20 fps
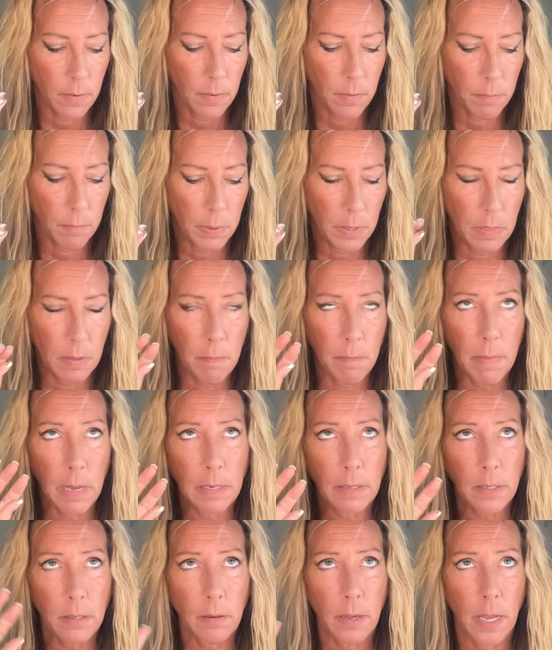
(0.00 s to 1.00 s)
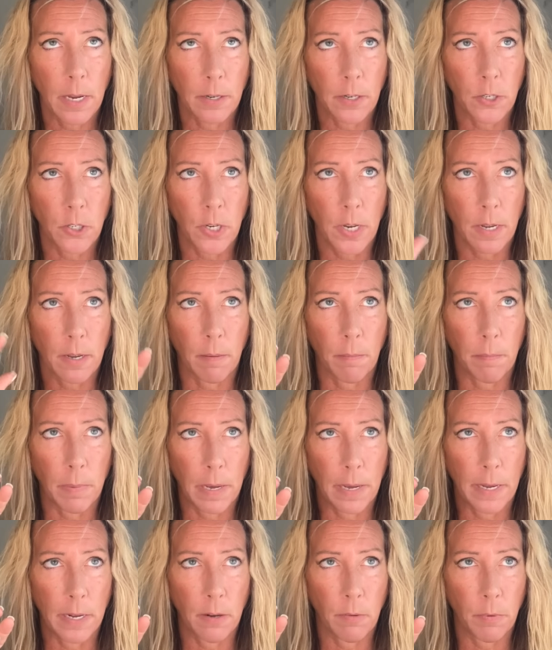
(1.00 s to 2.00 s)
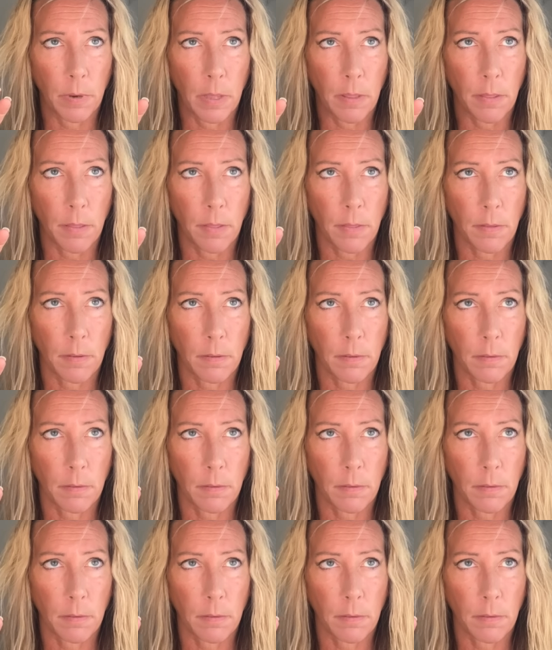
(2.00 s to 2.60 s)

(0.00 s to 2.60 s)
But the mental energy combined with